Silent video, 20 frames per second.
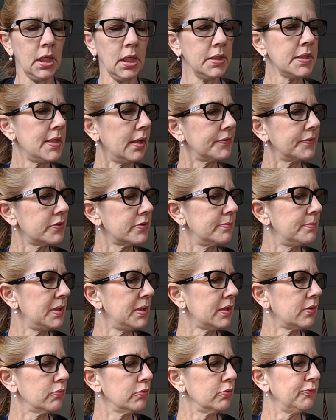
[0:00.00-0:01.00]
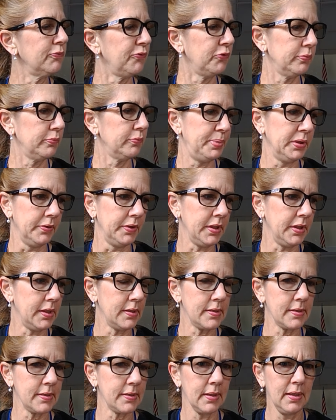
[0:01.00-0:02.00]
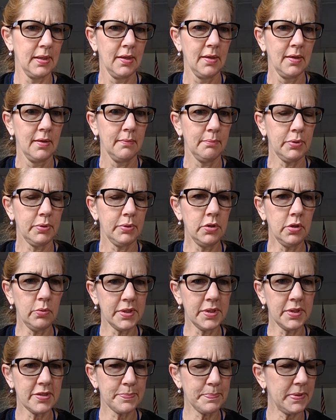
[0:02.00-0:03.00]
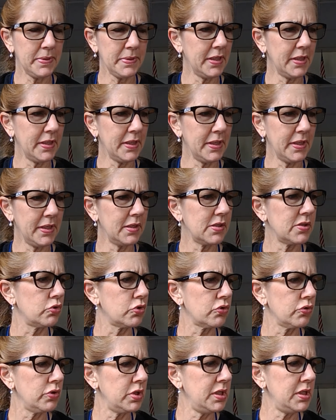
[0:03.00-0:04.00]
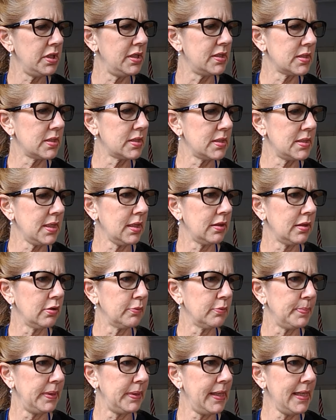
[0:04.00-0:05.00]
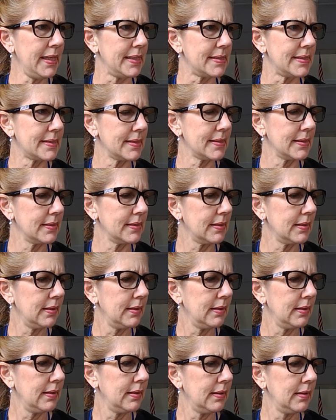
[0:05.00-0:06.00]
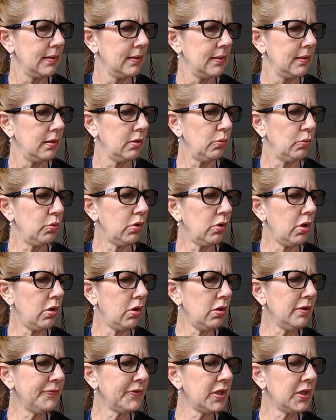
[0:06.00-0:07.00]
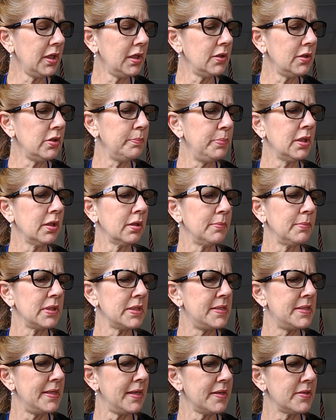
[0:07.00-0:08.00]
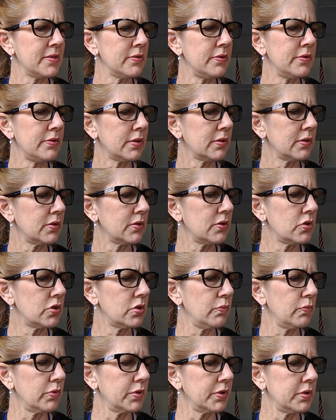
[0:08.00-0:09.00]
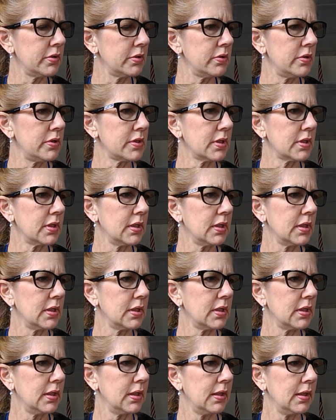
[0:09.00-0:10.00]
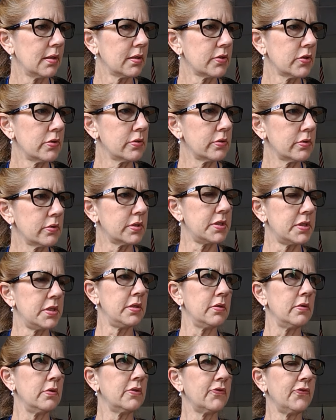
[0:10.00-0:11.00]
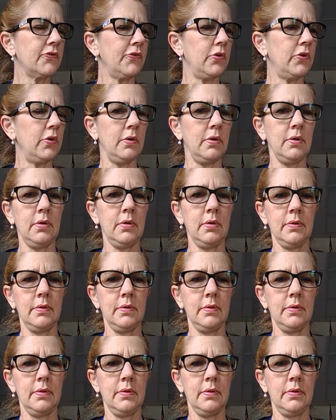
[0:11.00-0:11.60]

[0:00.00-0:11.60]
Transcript: down to make room for buildings, but no one has planted new trees to take their place. Will all of Kenya become a desert, she wonders, as her tears fall?